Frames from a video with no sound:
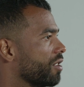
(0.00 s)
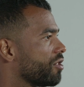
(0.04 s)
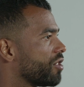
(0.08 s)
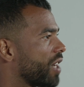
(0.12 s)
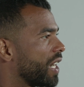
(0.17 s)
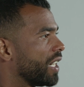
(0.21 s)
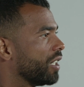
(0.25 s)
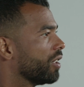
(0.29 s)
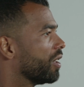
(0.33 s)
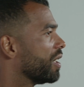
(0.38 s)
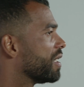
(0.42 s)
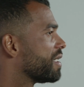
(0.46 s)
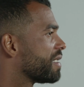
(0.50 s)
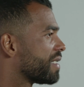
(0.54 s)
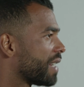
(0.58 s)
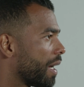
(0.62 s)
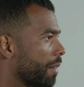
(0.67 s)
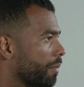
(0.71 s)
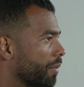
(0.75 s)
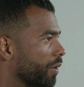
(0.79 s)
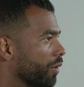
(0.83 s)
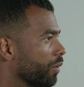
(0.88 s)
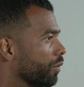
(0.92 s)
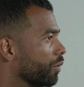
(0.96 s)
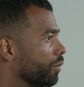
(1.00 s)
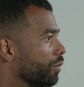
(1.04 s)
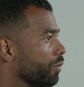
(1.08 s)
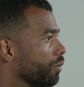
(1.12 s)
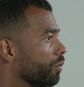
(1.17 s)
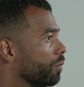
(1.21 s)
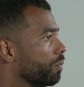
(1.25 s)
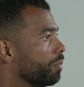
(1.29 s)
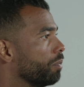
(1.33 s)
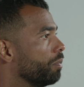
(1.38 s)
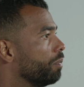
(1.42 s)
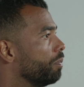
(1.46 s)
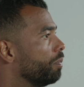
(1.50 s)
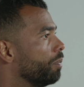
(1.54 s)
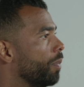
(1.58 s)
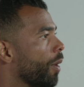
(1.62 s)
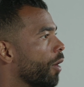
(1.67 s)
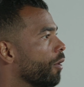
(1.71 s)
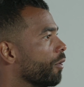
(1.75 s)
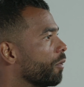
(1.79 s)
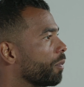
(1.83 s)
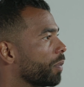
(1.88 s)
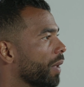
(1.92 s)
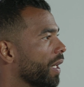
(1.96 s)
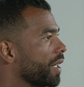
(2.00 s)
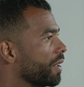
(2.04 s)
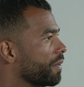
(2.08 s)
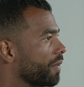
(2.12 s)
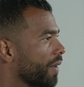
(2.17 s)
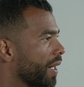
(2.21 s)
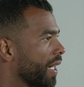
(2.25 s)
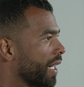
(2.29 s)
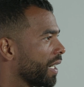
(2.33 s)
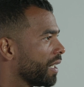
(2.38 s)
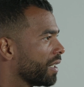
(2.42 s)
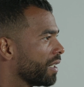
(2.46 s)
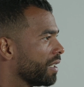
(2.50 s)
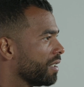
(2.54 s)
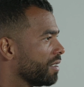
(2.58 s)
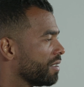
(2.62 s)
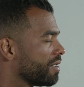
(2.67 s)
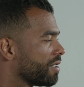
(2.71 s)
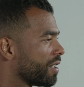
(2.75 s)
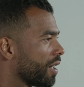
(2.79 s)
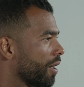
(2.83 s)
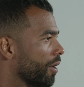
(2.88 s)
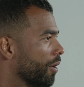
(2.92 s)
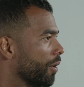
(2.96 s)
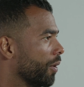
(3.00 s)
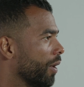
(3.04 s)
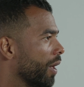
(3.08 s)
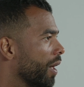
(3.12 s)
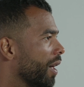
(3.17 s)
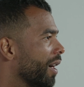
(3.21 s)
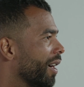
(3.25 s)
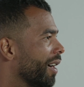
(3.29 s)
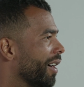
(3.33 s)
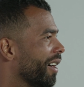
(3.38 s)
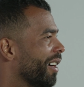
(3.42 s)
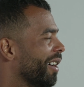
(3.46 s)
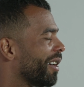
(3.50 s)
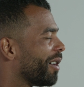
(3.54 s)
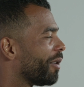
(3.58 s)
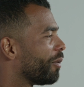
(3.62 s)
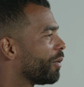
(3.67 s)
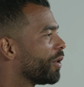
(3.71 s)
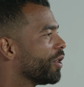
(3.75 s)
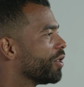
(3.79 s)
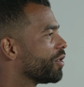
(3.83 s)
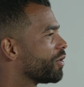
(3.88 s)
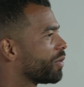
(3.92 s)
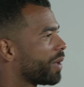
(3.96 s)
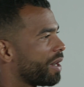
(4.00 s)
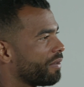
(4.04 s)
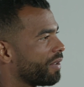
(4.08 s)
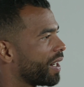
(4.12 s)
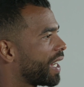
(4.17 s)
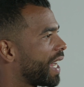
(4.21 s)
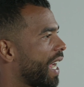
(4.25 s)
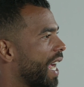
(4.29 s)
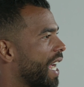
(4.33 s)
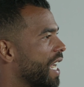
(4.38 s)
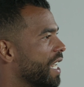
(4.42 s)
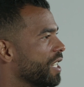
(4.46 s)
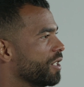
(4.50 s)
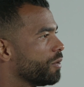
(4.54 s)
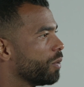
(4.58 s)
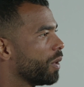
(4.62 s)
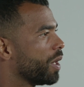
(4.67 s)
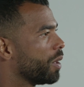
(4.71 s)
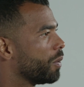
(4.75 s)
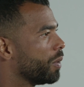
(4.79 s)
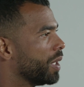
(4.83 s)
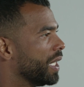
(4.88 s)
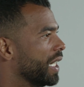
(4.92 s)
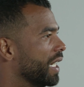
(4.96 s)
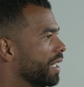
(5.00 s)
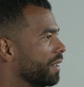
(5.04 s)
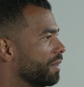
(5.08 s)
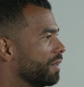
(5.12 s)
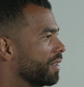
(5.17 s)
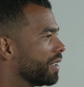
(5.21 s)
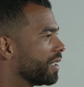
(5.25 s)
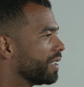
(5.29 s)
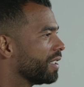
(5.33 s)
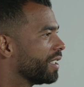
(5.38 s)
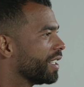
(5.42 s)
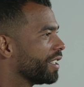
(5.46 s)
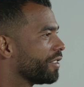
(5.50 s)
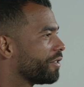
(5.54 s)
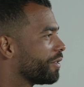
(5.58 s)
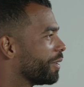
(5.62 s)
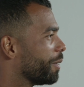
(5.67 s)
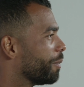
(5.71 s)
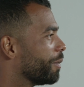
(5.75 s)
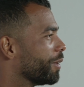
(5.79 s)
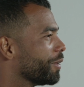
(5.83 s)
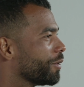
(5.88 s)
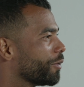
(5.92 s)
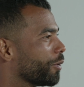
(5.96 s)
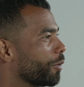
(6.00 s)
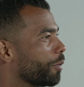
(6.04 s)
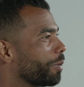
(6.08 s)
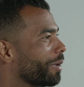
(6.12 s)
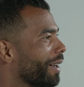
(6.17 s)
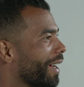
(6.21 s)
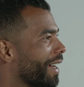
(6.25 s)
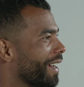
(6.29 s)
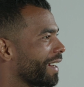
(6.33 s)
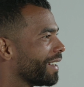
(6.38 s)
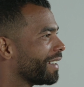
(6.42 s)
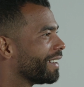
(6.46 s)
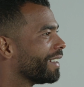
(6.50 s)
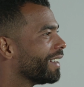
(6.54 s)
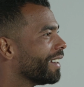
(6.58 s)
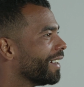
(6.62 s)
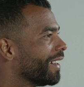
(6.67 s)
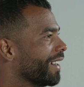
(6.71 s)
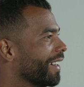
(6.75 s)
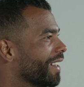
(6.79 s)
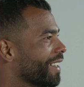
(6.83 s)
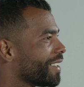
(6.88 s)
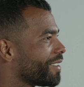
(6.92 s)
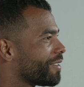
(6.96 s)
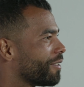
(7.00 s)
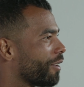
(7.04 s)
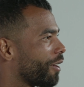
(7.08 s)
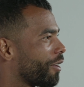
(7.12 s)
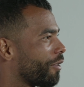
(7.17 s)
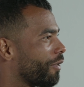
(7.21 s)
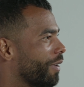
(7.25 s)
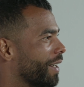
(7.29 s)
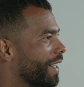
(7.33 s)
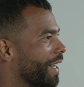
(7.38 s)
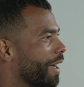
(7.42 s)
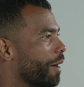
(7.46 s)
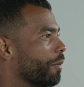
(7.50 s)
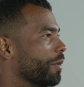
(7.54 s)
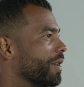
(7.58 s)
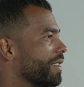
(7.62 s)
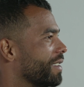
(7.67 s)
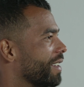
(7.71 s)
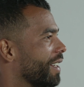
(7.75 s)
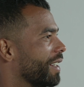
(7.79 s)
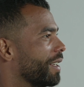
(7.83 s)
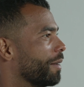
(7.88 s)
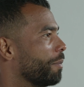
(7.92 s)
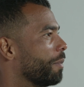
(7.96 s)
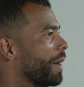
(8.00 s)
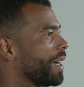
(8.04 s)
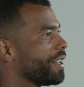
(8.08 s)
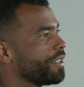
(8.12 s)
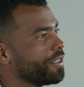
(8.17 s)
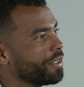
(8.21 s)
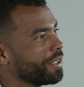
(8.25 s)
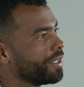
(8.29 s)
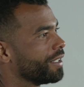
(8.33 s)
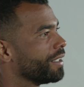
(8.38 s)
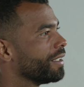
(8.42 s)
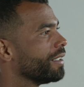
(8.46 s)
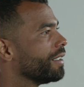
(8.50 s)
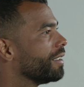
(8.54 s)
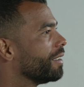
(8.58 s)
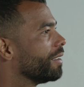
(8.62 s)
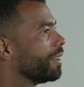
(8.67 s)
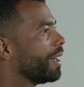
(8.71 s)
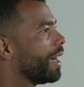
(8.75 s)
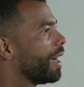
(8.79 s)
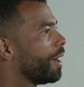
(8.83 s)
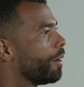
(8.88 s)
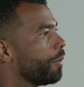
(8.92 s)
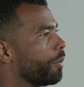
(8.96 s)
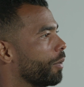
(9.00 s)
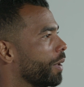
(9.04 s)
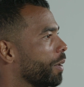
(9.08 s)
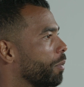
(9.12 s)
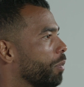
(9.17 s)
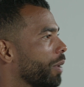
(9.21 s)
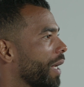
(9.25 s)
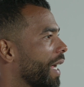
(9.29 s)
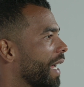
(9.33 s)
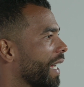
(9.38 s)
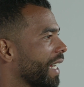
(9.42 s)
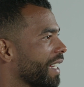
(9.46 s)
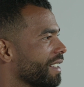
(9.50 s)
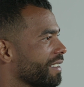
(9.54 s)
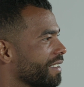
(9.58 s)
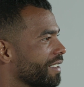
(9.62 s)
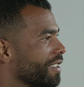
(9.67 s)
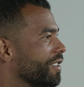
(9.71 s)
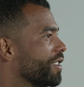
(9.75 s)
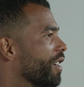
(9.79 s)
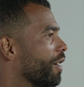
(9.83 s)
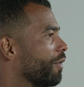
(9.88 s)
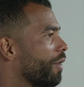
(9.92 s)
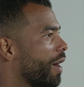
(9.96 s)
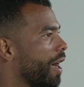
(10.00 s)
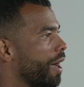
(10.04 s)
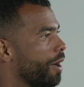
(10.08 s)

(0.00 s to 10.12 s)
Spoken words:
J. Lloyd Samuel, both played for England. So we used to have a cage where we lived and literally we was all playing soccer in there, and we said, imagine we play against each other.